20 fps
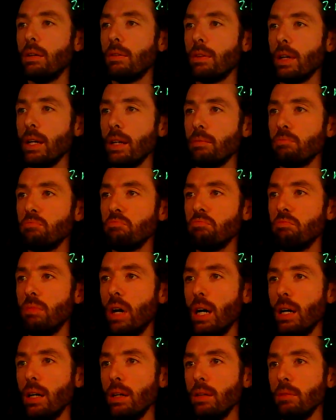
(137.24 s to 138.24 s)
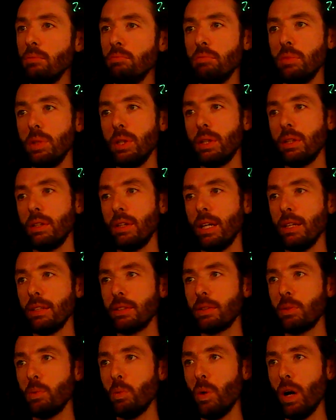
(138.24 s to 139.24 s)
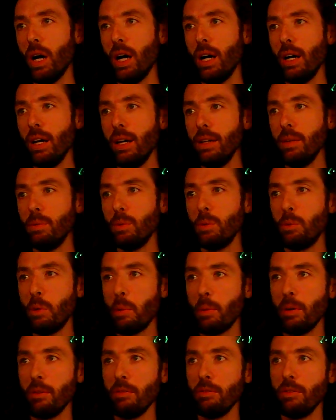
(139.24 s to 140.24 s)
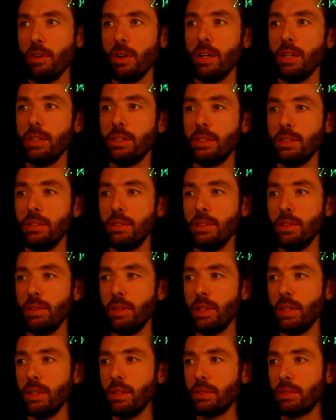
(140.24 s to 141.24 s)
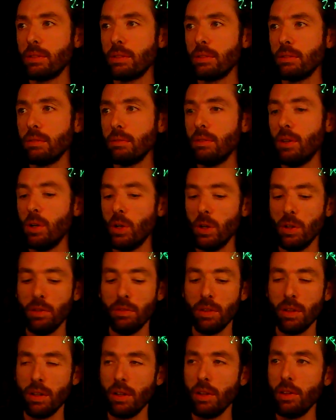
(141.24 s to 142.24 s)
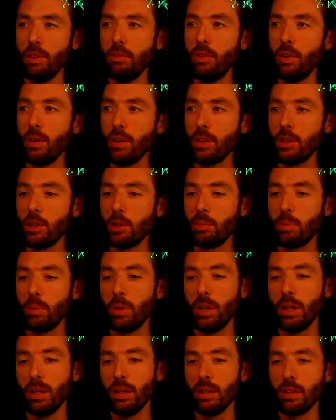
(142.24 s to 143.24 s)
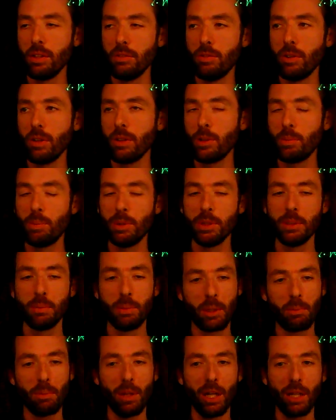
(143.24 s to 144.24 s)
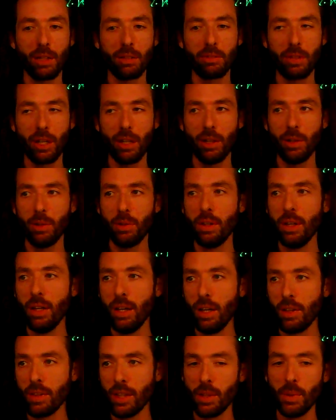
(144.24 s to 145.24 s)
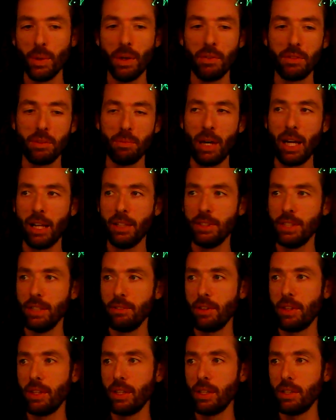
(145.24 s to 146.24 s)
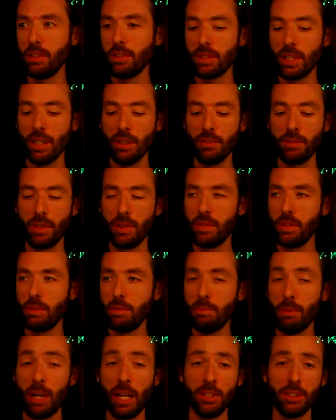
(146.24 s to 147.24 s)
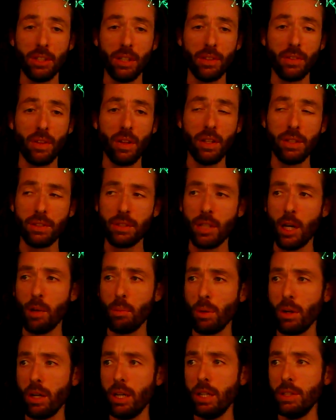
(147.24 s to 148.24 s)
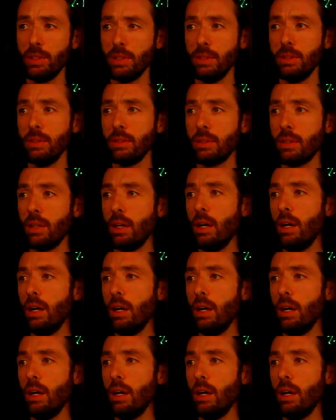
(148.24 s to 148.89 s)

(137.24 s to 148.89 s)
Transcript: Right, you could ask why would we prefer to do this over the for loop? Well, the for loop is a big block of code that you have to manage everything yourself. You have to manage all the list operations.